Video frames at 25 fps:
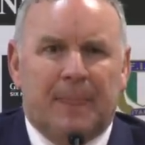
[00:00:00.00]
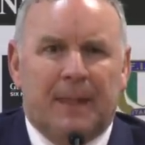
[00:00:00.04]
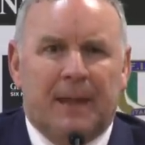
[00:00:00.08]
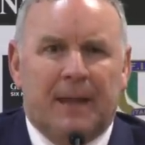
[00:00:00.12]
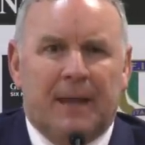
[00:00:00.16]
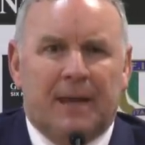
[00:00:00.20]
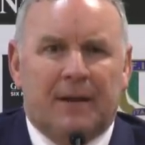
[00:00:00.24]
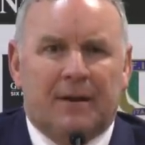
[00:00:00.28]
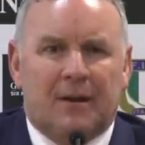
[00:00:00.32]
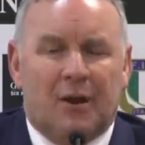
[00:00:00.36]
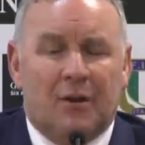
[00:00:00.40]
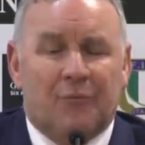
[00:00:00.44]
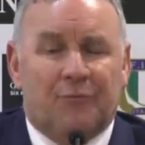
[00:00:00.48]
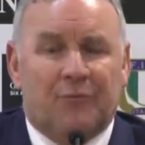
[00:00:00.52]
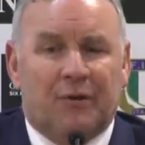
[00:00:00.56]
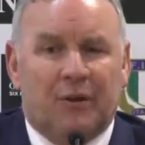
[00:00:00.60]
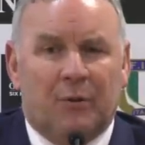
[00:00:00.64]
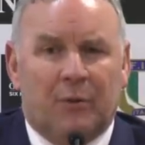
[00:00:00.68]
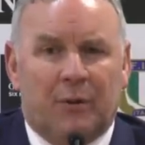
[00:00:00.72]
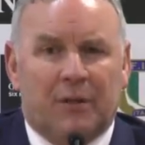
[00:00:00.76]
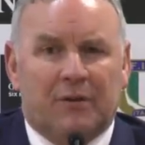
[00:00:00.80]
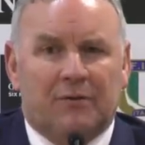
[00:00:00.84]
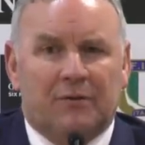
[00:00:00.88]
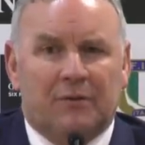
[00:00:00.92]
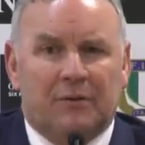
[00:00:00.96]
and hopefully
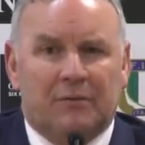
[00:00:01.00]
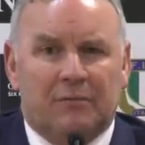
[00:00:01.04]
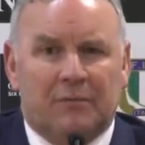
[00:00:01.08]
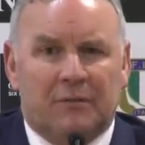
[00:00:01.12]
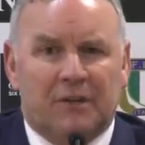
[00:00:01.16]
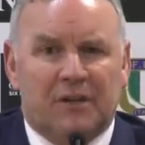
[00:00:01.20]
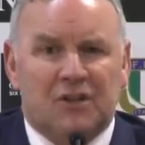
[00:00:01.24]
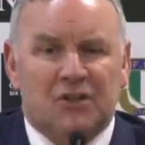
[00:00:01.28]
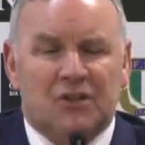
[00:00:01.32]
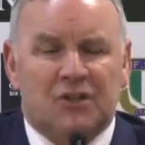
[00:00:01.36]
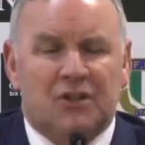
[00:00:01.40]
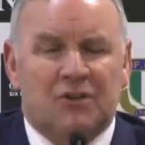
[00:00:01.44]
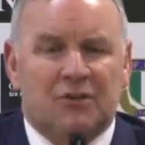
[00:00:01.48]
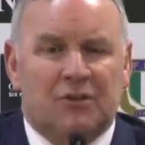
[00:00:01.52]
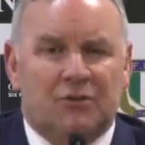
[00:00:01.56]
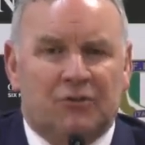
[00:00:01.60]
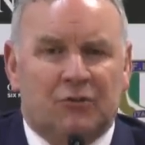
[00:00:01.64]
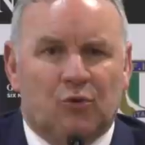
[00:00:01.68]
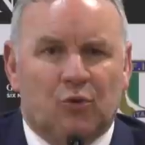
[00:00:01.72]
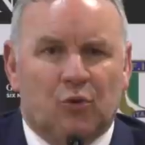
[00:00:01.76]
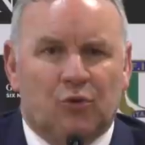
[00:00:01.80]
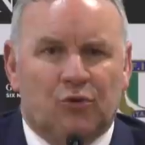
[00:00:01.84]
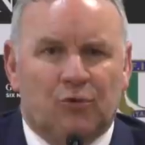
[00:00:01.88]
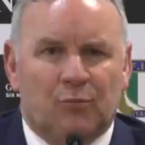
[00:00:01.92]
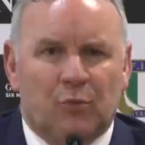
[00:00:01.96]
we can continue to
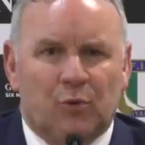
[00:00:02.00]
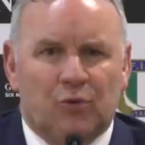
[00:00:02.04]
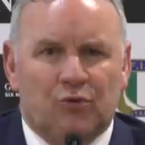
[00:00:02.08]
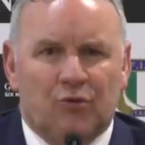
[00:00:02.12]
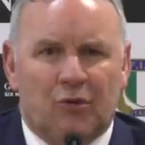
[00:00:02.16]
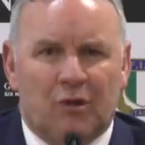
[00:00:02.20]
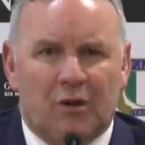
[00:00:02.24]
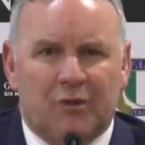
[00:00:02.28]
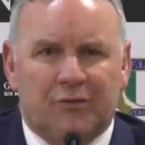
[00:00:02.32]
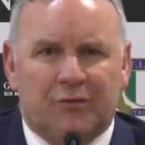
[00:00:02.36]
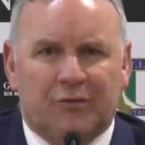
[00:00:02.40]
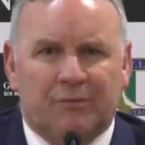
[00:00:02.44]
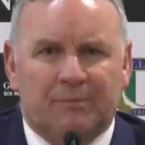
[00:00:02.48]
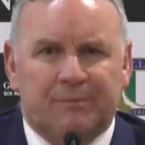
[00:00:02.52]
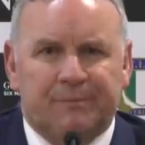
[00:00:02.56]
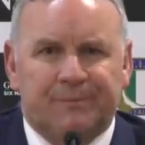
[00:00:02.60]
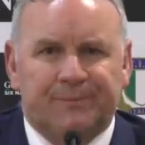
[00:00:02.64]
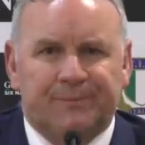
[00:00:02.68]
score some more tries.